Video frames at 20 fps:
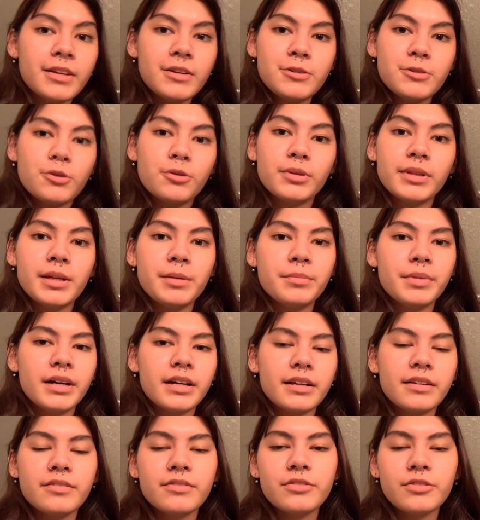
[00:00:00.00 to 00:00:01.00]
solely
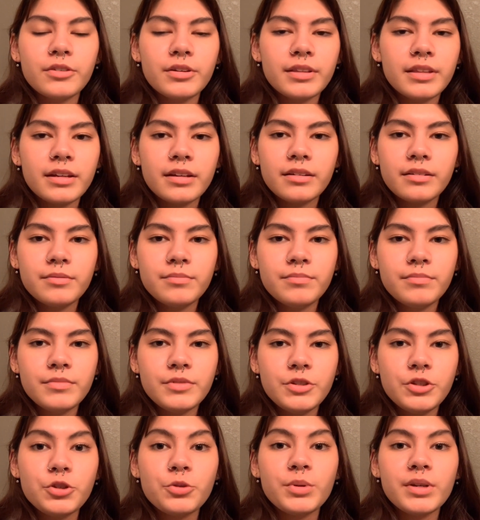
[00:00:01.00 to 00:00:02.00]
bought it for the
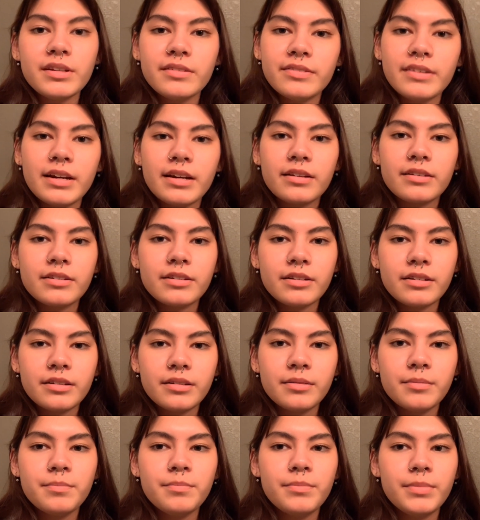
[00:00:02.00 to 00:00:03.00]
dewy factor.
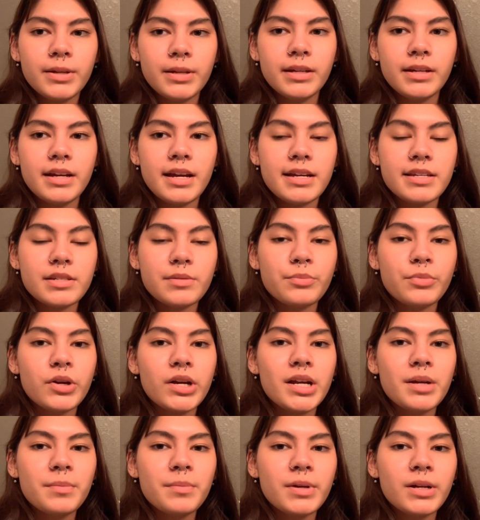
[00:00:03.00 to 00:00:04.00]
But as a
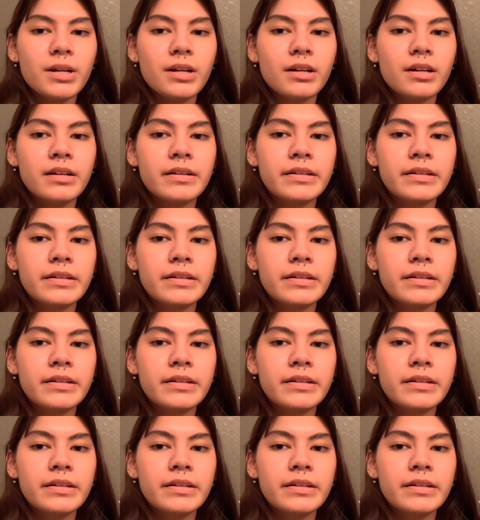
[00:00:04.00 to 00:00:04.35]
primer,